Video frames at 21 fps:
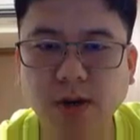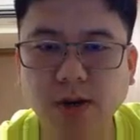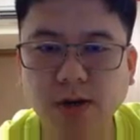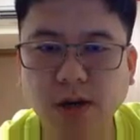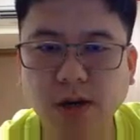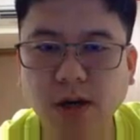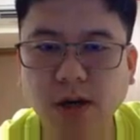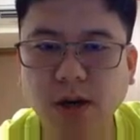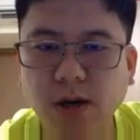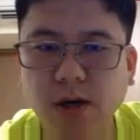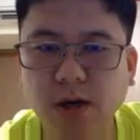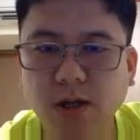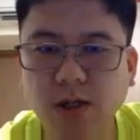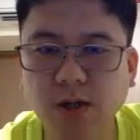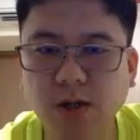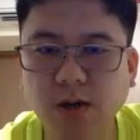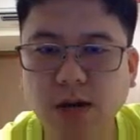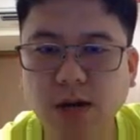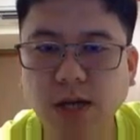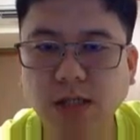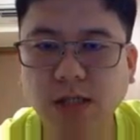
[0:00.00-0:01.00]
Okay,
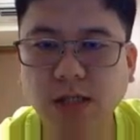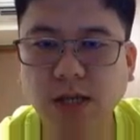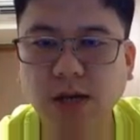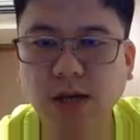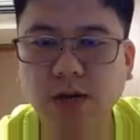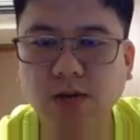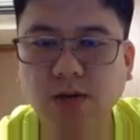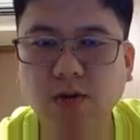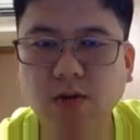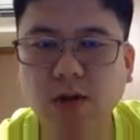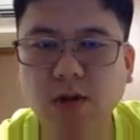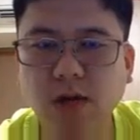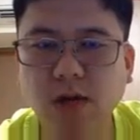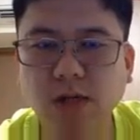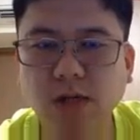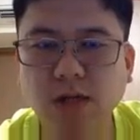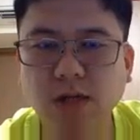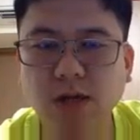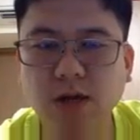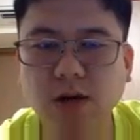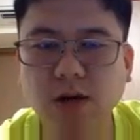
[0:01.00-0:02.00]
so let's take a look. What
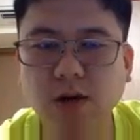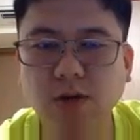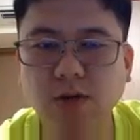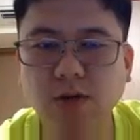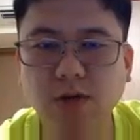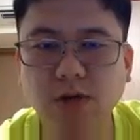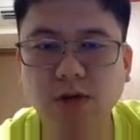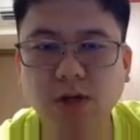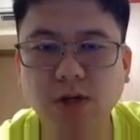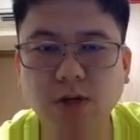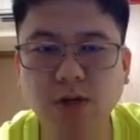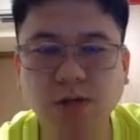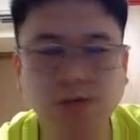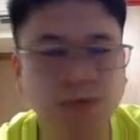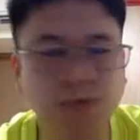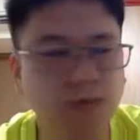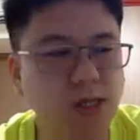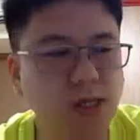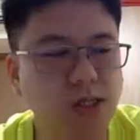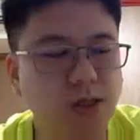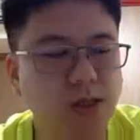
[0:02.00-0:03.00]
is the condition?
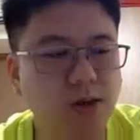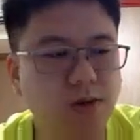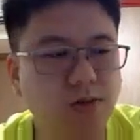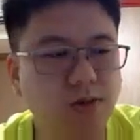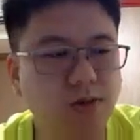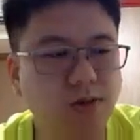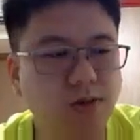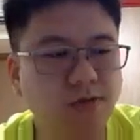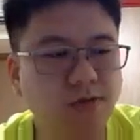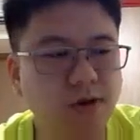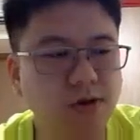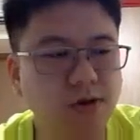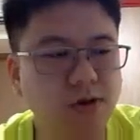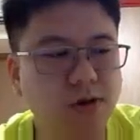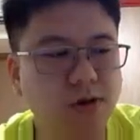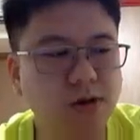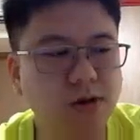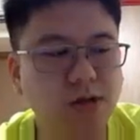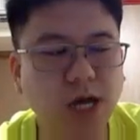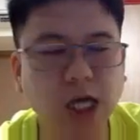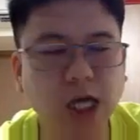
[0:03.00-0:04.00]
Please refer to
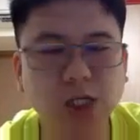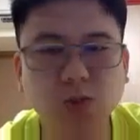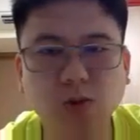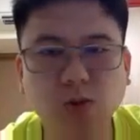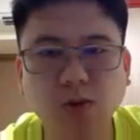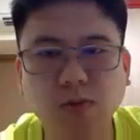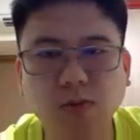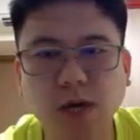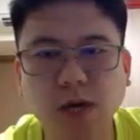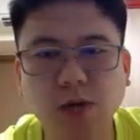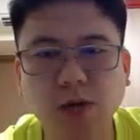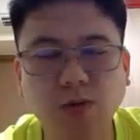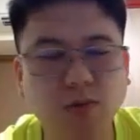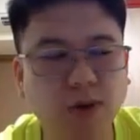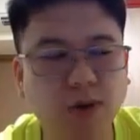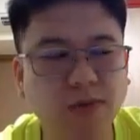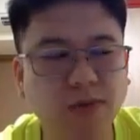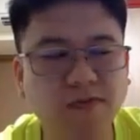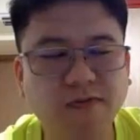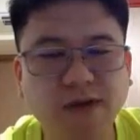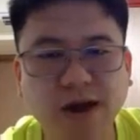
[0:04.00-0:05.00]
your textbook page
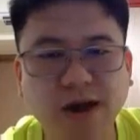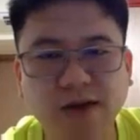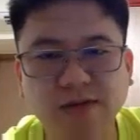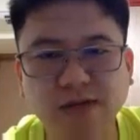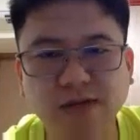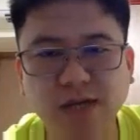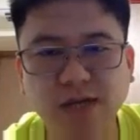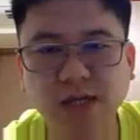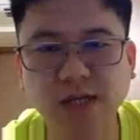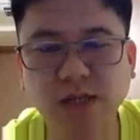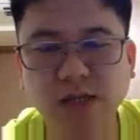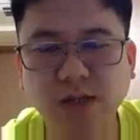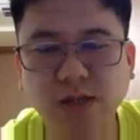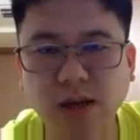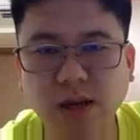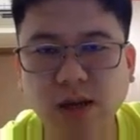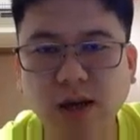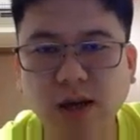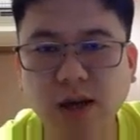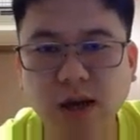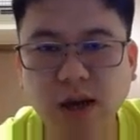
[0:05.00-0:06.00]
156
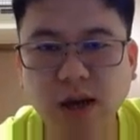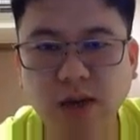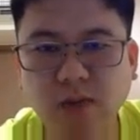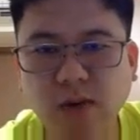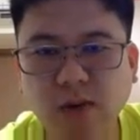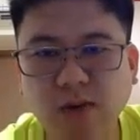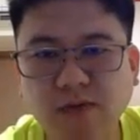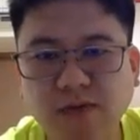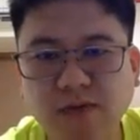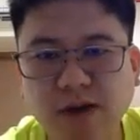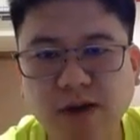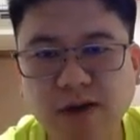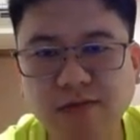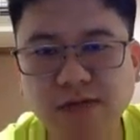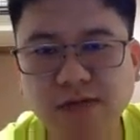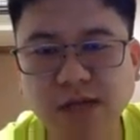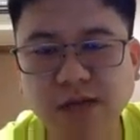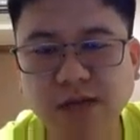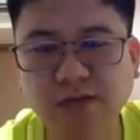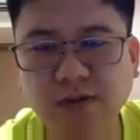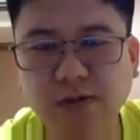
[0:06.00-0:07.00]
and
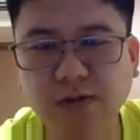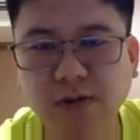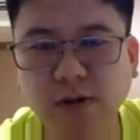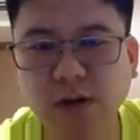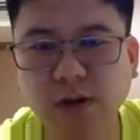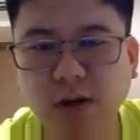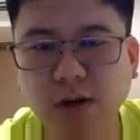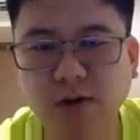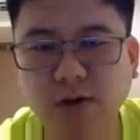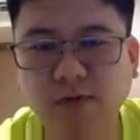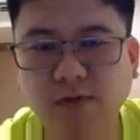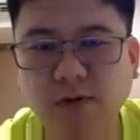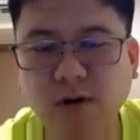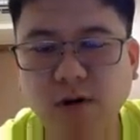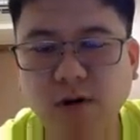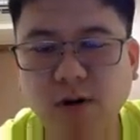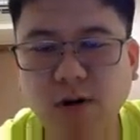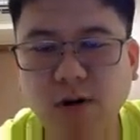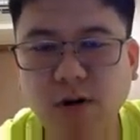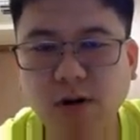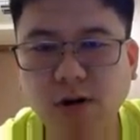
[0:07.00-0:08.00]
157.
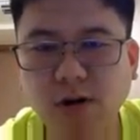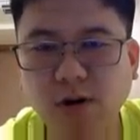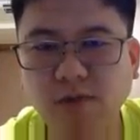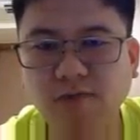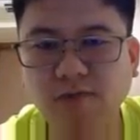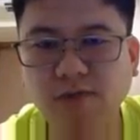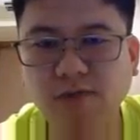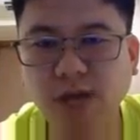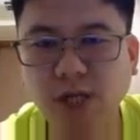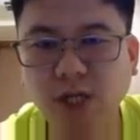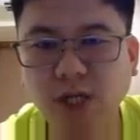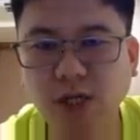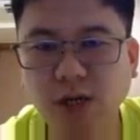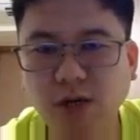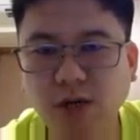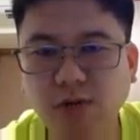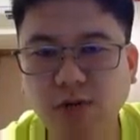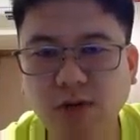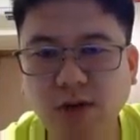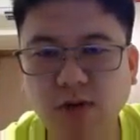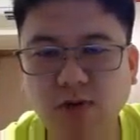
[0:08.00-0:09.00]
For
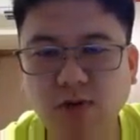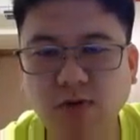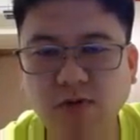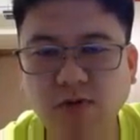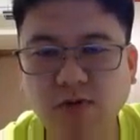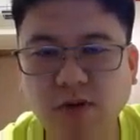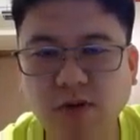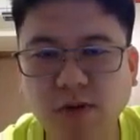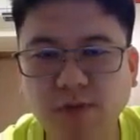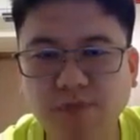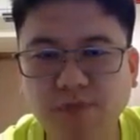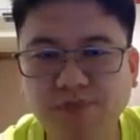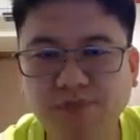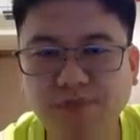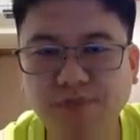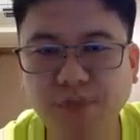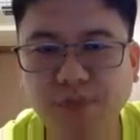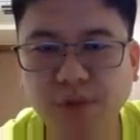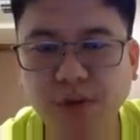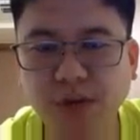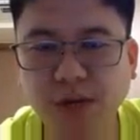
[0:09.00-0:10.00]
convectional rain to form,
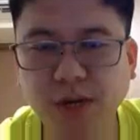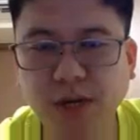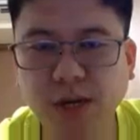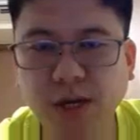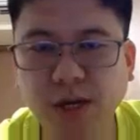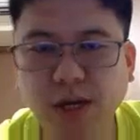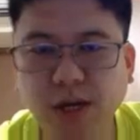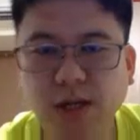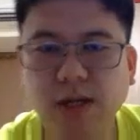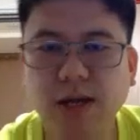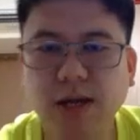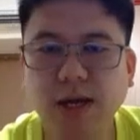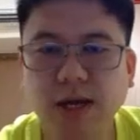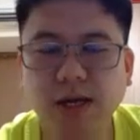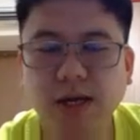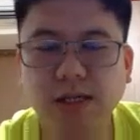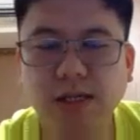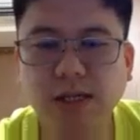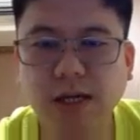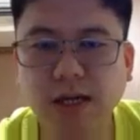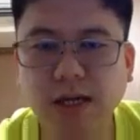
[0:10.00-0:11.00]
okay, there
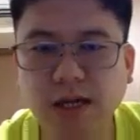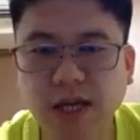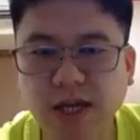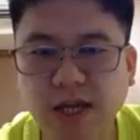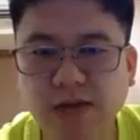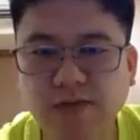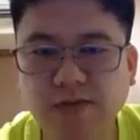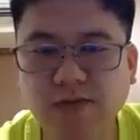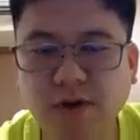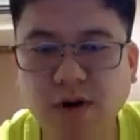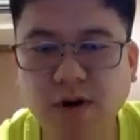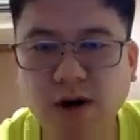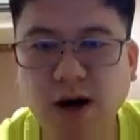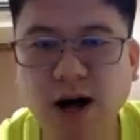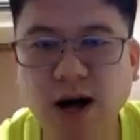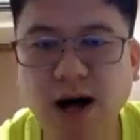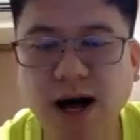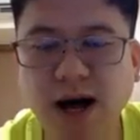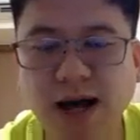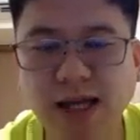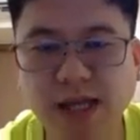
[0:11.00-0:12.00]
is a need for
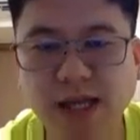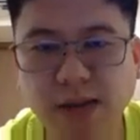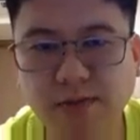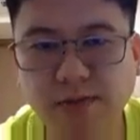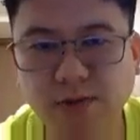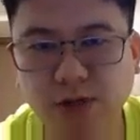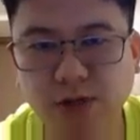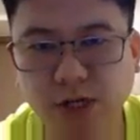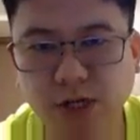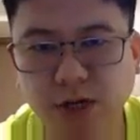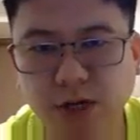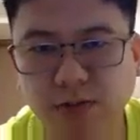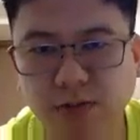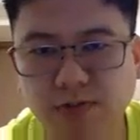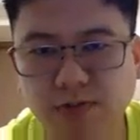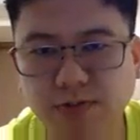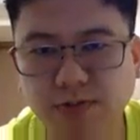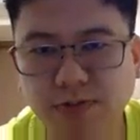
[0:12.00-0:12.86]
high temperature,